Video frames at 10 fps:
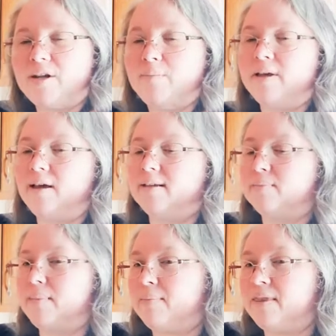because
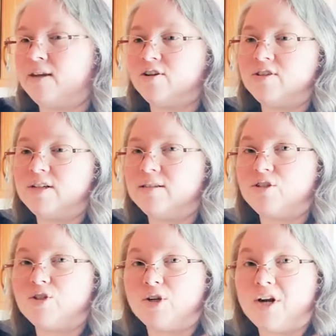maybe theirs
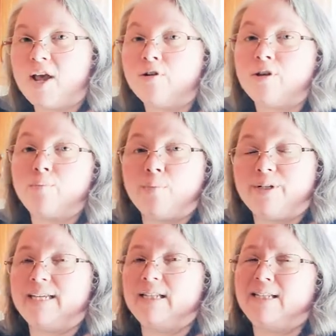doesn't turn out
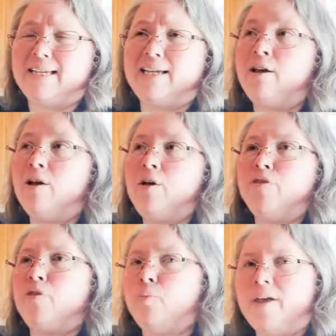completely
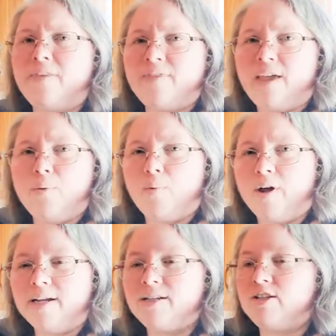the way that they
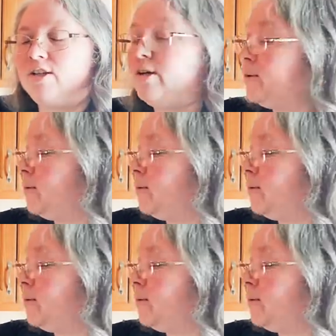want it to,